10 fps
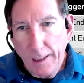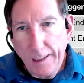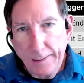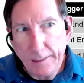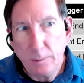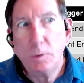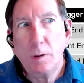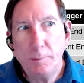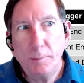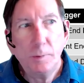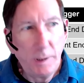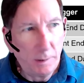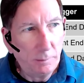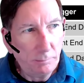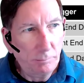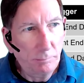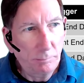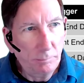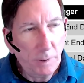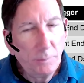and it will come to an end.
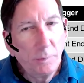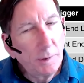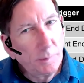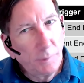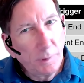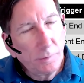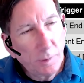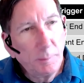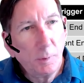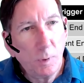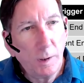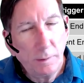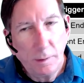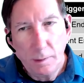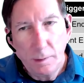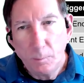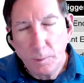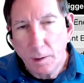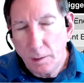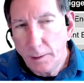So that's adventure number one.
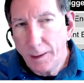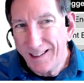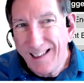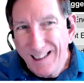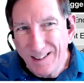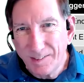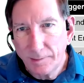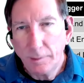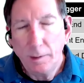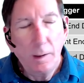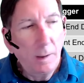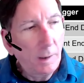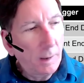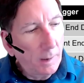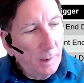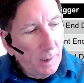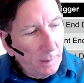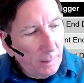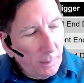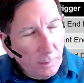We call that a case.
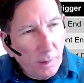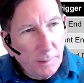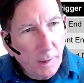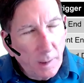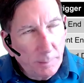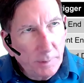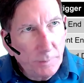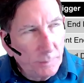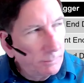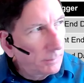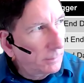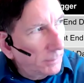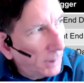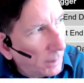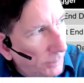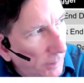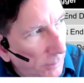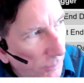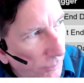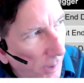Nothing happens until
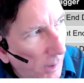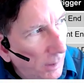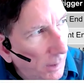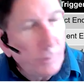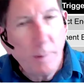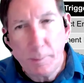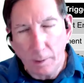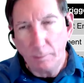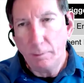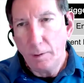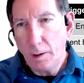November.